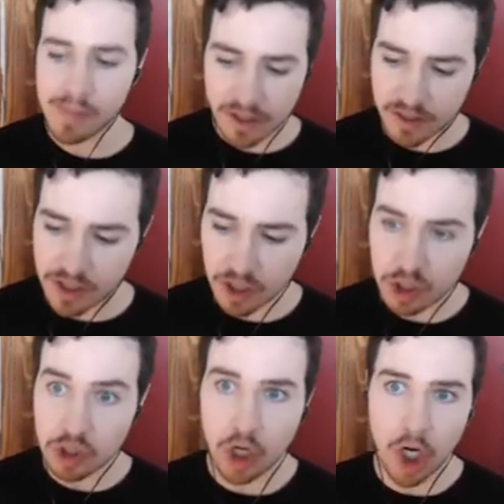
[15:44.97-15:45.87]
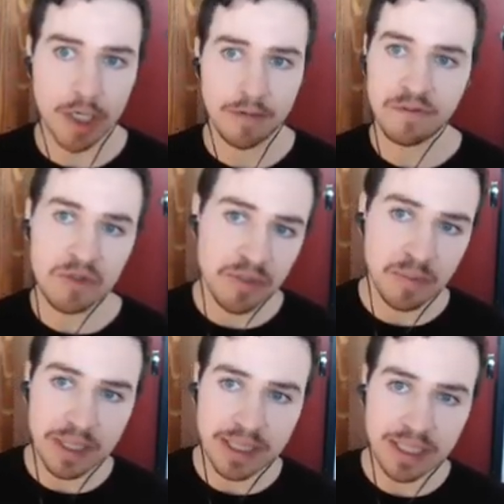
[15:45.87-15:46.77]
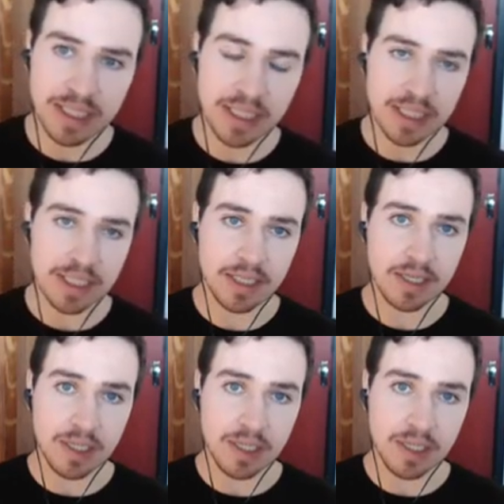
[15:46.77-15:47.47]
There's a lot of usability